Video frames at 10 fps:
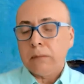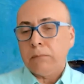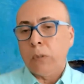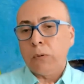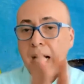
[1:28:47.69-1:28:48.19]

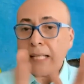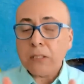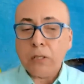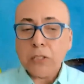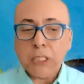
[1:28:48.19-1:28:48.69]
more
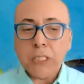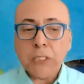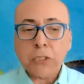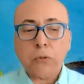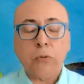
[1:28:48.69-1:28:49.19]
radical
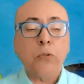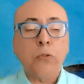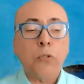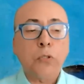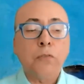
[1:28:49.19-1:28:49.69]
change or
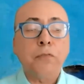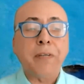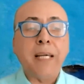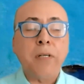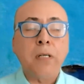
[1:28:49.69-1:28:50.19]
those who
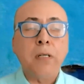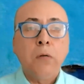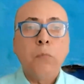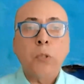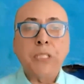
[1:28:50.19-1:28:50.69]
favor
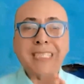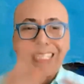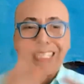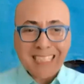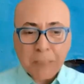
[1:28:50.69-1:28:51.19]
more
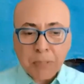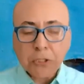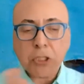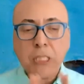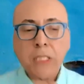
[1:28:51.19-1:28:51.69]

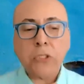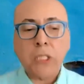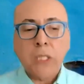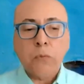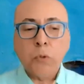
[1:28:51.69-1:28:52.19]
systemic
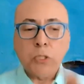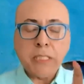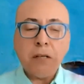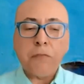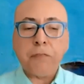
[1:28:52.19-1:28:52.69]
change, would
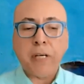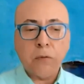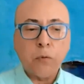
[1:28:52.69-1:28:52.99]
they